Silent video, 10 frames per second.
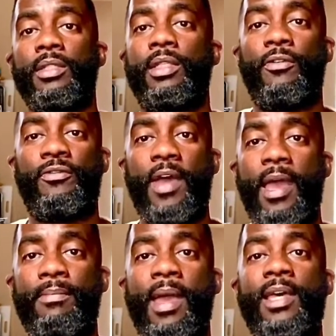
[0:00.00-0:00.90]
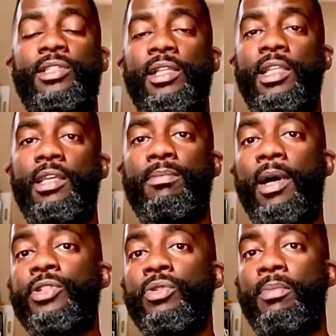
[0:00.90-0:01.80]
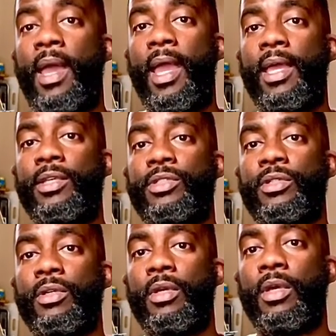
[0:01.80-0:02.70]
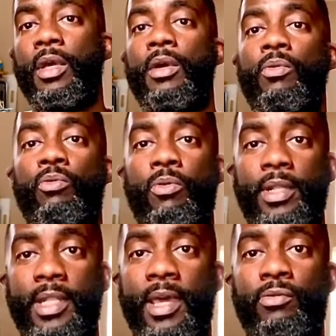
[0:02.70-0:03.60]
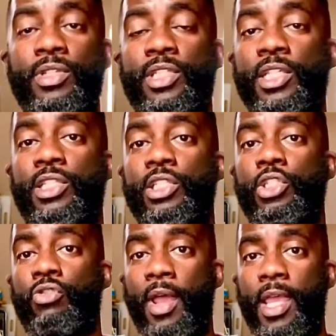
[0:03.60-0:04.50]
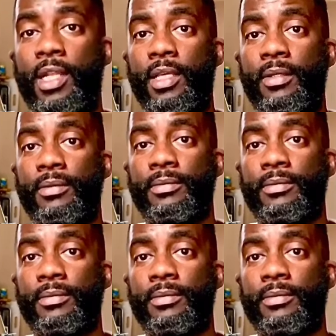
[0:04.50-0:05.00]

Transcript: the fat mass to lean muscle mass with that resistance training.